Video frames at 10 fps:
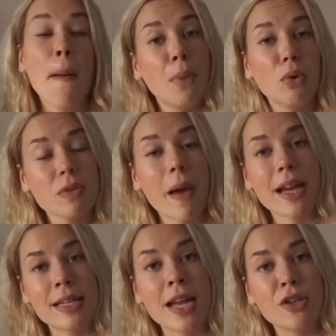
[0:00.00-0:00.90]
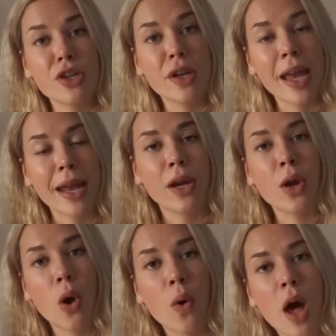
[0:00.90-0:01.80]
pulls my attention, and I
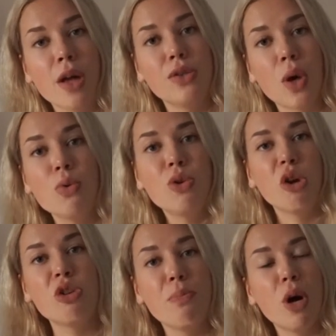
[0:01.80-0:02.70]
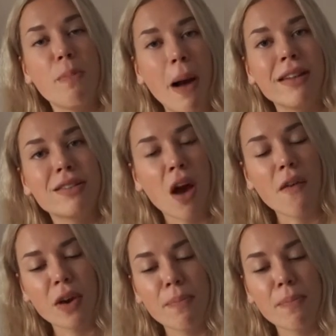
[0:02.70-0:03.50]
know, don't judge a book by its cover,